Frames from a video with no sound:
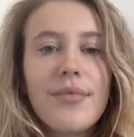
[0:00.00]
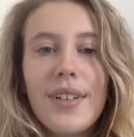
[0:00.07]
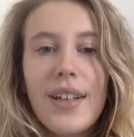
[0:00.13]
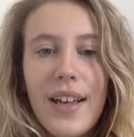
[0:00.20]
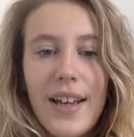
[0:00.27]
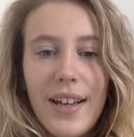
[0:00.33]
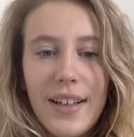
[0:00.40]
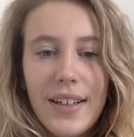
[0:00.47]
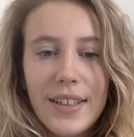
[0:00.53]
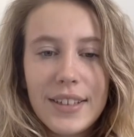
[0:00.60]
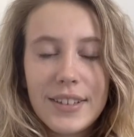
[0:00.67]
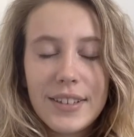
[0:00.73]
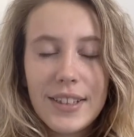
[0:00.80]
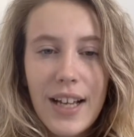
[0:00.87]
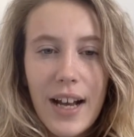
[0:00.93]
Hey,
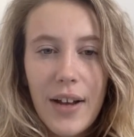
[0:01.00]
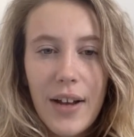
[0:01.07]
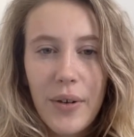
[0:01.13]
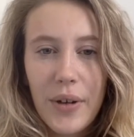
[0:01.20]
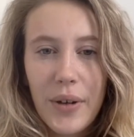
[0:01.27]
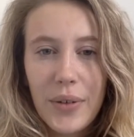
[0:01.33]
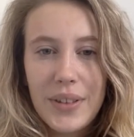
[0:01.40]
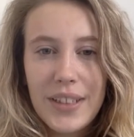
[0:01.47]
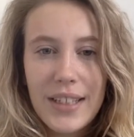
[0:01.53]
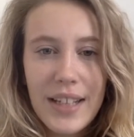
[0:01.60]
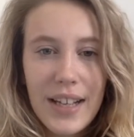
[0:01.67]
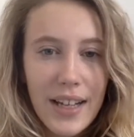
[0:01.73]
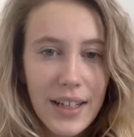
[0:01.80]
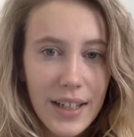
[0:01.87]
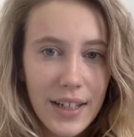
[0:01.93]
it's Cairo.
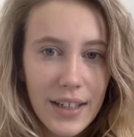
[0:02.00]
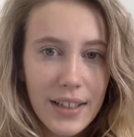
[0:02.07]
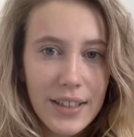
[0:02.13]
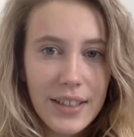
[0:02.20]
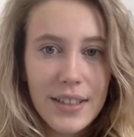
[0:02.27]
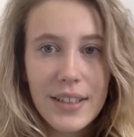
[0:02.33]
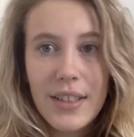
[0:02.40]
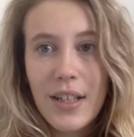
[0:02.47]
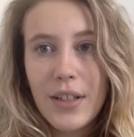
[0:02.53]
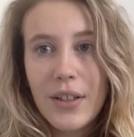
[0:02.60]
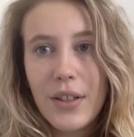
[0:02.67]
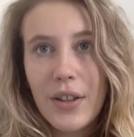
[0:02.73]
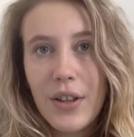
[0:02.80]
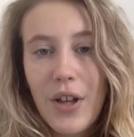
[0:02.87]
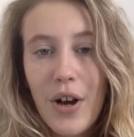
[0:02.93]
Today is
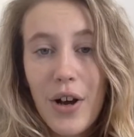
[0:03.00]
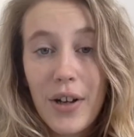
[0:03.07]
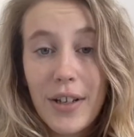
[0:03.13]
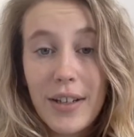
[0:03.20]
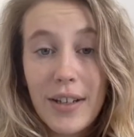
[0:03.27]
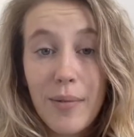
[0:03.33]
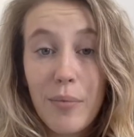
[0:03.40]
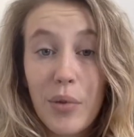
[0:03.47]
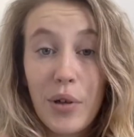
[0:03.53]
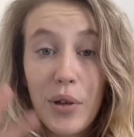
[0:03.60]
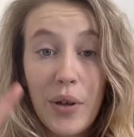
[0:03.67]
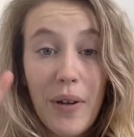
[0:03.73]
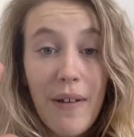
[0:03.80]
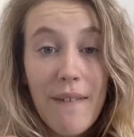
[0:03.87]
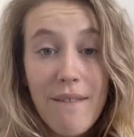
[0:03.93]
log
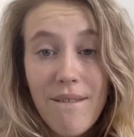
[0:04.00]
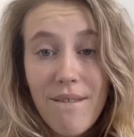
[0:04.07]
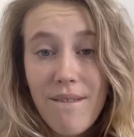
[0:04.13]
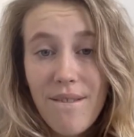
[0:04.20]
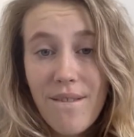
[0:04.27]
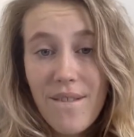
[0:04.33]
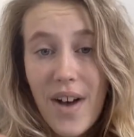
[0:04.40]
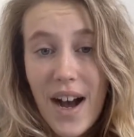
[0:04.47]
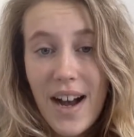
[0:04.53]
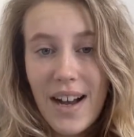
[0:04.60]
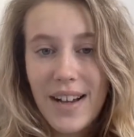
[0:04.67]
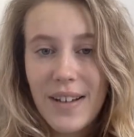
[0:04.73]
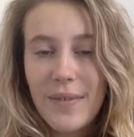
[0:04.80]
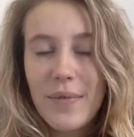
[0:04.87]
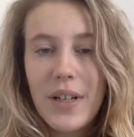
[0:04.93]
number
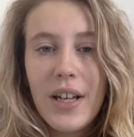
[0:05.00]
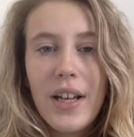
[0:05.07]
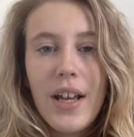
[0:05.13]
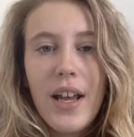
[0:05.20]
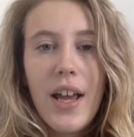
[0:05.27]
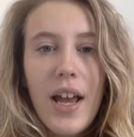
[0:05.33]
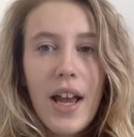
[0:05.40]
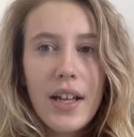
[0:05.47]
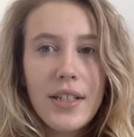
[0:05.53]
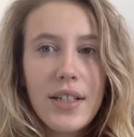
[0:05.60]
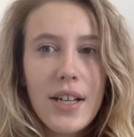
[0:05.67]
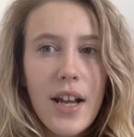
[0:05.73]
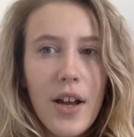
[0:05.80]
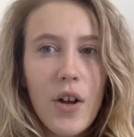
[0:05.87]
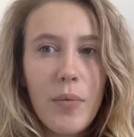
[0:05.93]
5, and
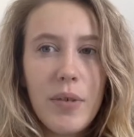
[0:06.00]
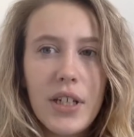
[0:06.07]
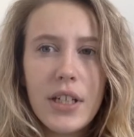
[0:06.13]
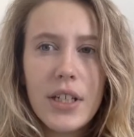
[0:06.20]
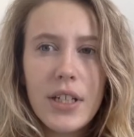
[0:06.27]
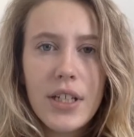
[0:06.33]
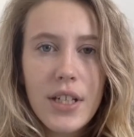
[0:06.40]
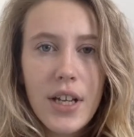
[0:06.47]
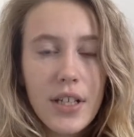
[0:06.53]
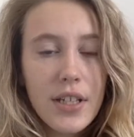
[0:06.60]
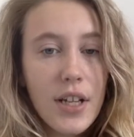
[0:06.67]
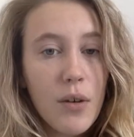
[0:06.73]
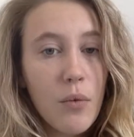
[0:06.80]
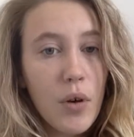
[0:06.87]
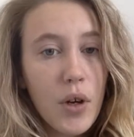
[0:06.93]
today I'll be
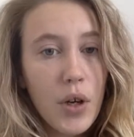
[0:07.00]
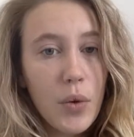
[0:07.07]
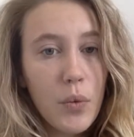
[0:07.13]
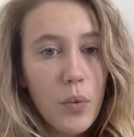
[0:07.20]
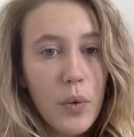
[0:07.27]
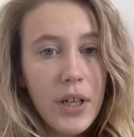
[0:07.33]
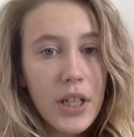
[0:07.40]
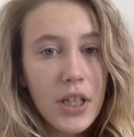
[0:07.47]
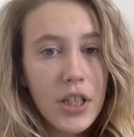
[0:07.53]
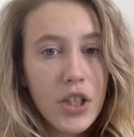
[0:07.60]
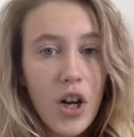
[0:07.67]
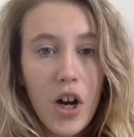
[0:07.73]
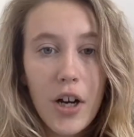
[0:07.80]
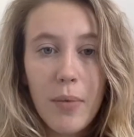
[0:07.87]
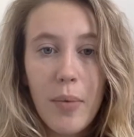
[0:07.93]
discussing what we
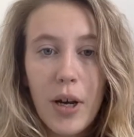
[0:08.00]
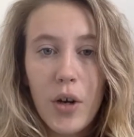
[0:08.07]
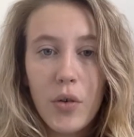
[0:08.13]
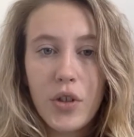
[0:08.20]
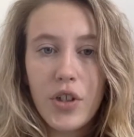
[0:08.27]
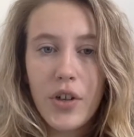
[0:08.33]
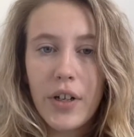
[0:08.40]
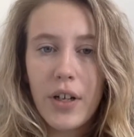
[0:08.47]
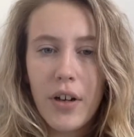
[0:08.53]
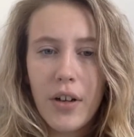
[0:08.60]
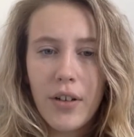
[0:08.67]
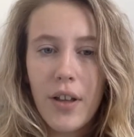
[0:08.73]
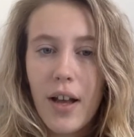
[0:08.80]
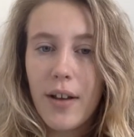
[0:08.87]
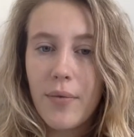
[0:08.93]
talk about during our
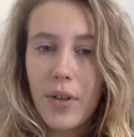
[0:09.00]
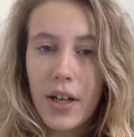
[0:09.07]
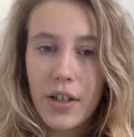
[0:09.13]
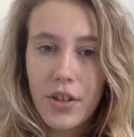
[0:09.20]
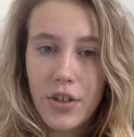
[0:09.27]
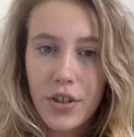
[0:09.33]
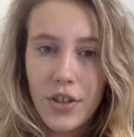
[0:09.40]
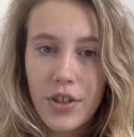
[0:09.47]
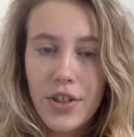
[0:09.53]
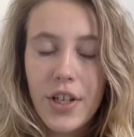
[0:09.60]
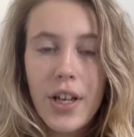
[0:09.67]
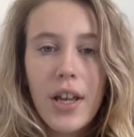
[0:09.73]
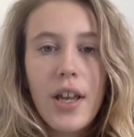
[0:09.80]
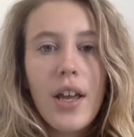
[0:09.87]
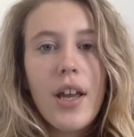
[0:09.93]
live lectures
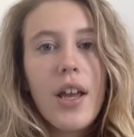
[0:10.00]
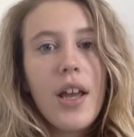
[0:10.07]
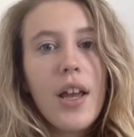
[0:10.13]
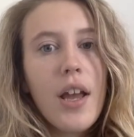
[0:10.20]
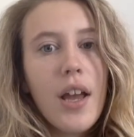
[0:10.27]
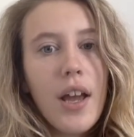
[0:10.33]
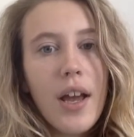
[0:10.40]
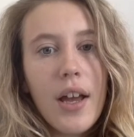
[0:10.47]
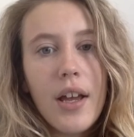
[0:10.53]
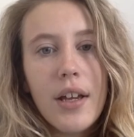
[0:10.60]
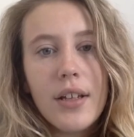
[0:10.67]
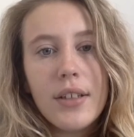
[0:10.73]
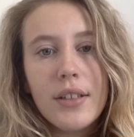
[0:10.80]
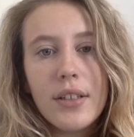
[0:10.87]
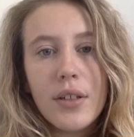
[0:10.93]

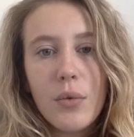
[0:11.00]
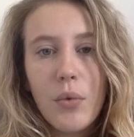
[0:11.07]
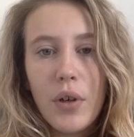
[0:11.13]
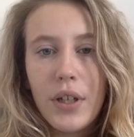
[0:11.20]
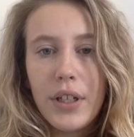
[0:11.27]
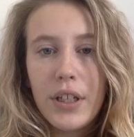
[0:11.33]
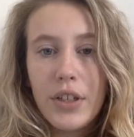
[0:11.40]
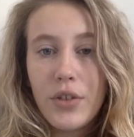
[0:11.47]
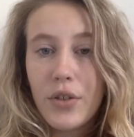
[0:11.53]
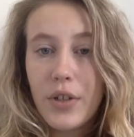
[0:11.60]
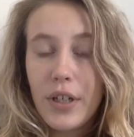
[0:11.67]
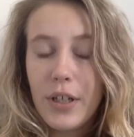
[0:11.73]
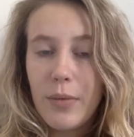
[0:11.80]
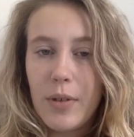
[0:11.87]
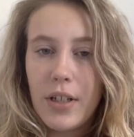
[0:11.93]
and what
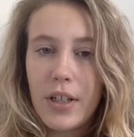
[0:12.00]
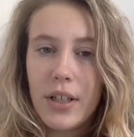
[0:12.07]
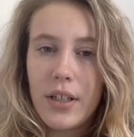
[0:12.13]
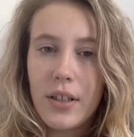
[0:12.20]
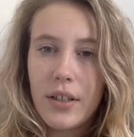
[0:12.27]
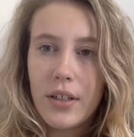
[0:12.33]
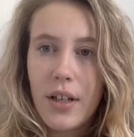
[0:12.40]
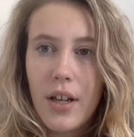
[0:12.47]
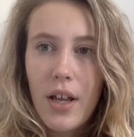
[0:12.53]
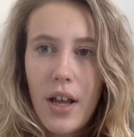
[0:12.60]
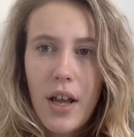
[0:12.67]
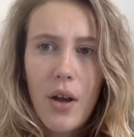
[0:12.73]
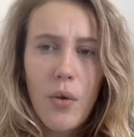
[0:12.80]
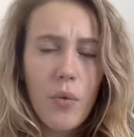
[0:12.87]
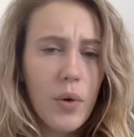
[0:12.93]
intrigued me and
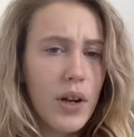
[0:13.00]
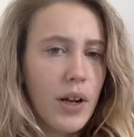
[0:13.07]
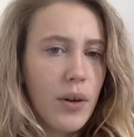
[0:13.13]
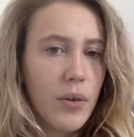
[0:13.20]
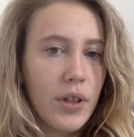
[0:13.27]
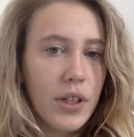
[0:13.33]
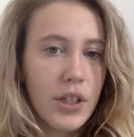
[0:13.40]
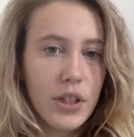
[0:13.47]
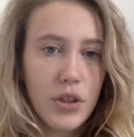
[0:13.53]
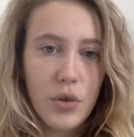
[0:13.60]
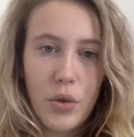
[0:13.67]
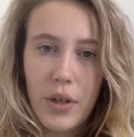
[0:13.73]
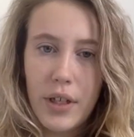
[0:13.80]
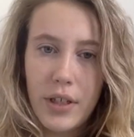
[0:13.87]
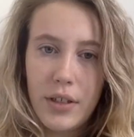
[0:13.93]
what I really
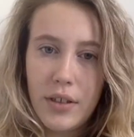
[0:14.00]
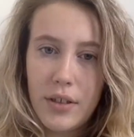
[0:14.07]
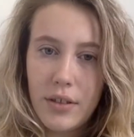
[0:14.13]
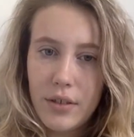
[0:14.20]
enjoyed.